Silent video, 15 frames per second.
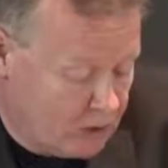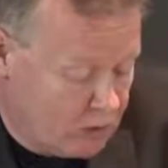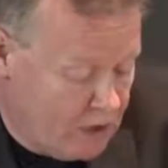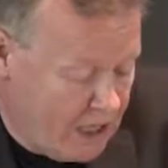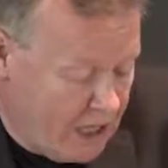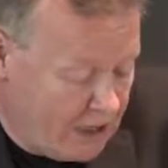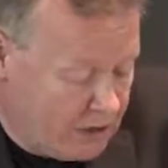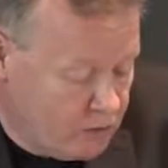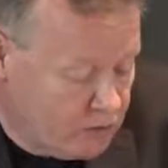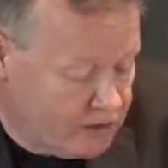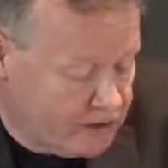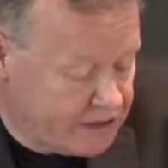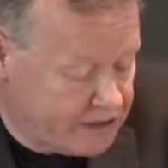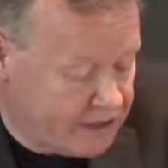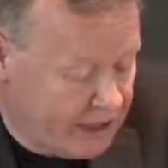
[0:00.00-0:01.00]
we are
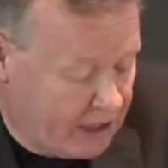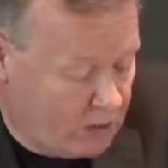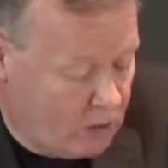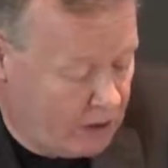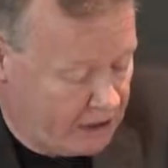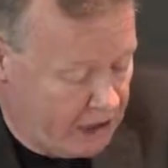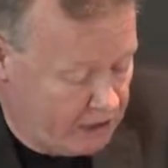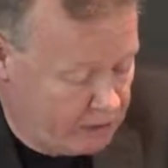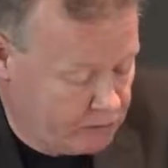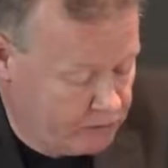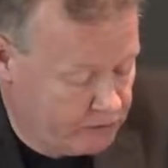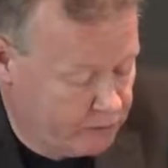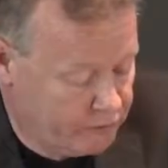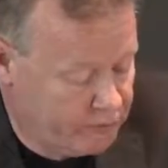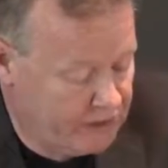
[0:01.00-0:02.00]
using the tag 100
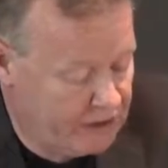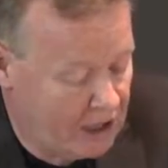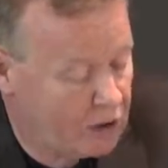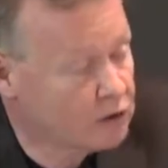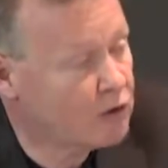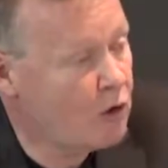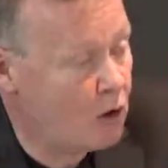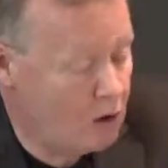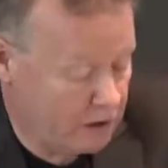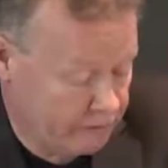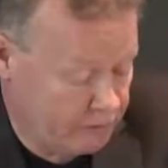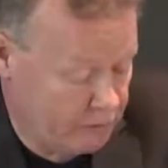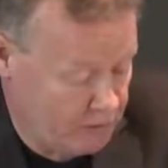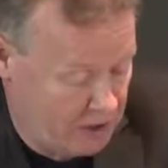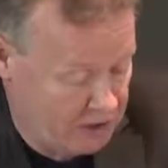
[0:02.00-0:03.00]
to fill out core
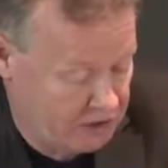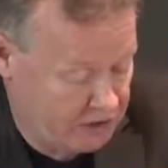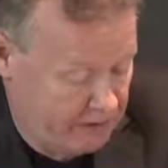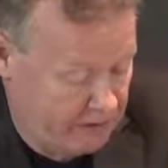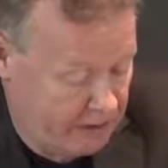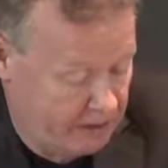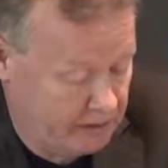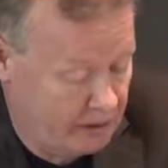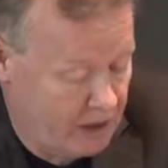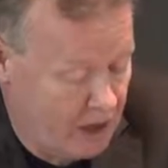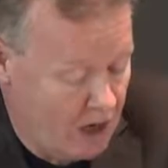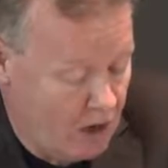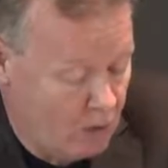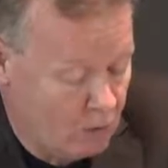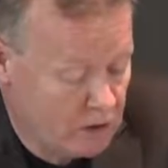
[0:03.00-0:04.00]
information then,
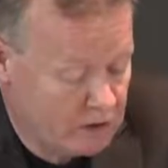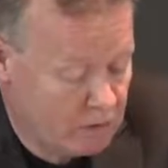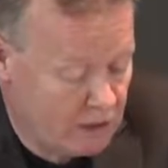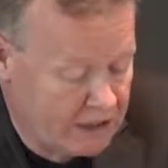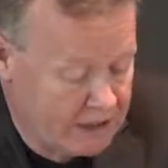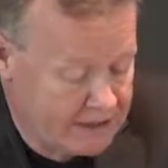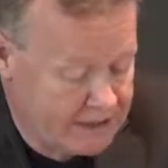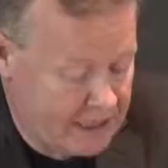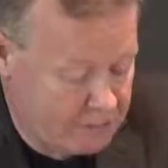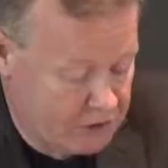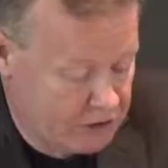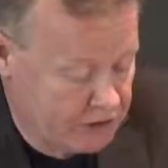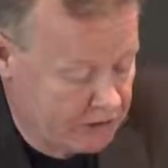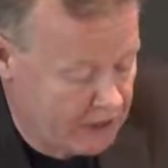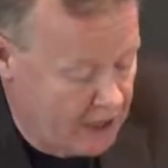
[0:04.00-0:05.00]
with one
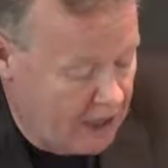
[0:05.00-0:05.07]
exception.